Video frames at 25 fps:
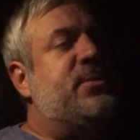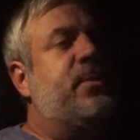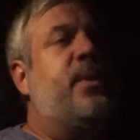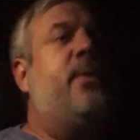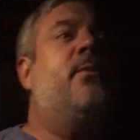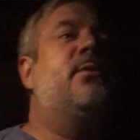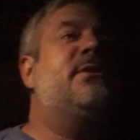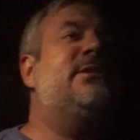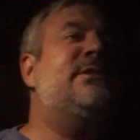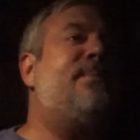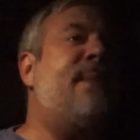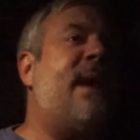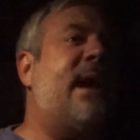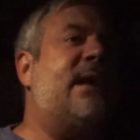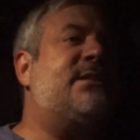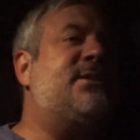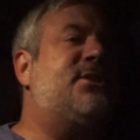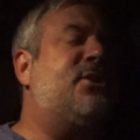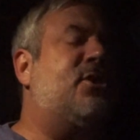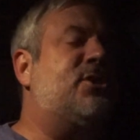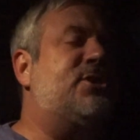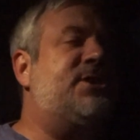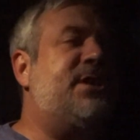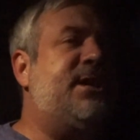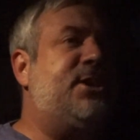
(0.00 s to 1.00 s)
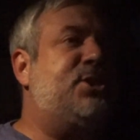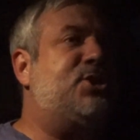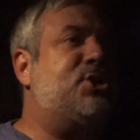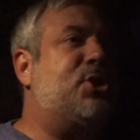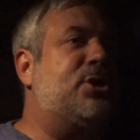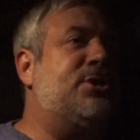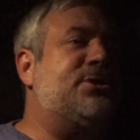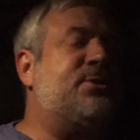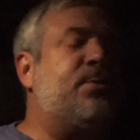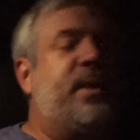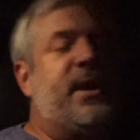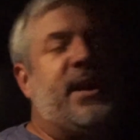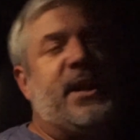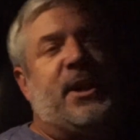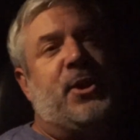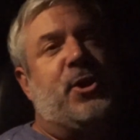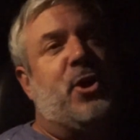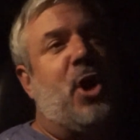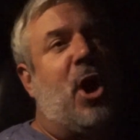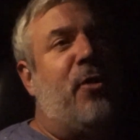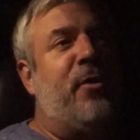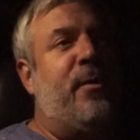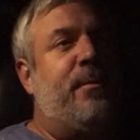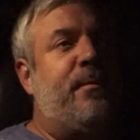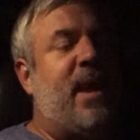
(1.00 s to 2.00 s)
and we respected our teachers and we didn't
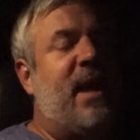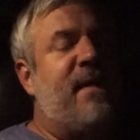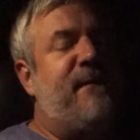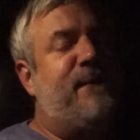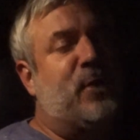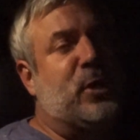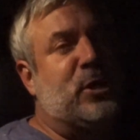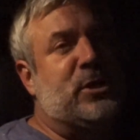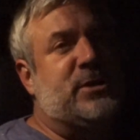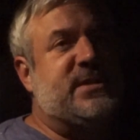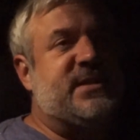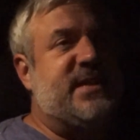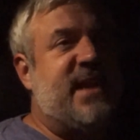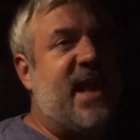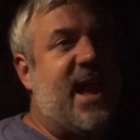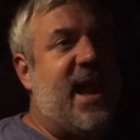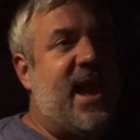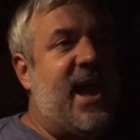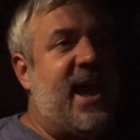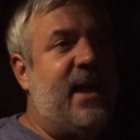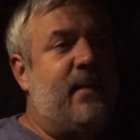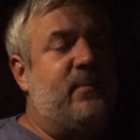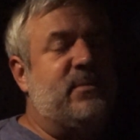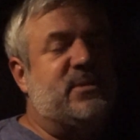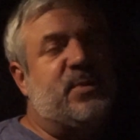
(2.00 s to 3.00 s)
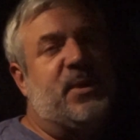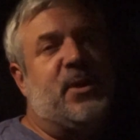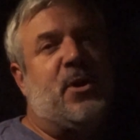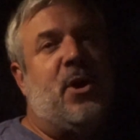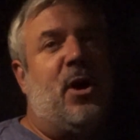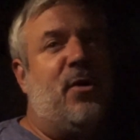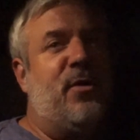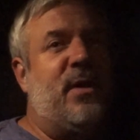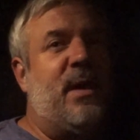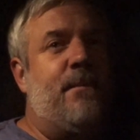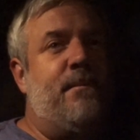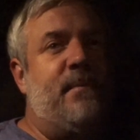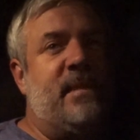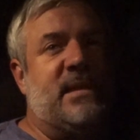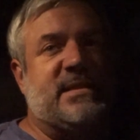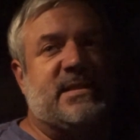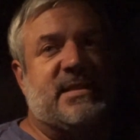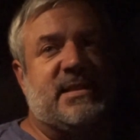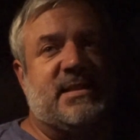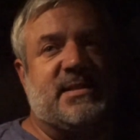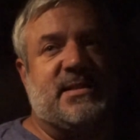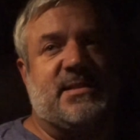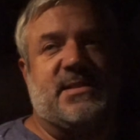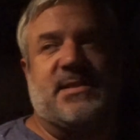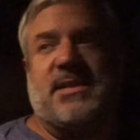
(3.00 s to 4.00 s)
call them by first names. We called them
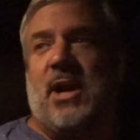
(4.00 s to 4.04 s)
Mrs.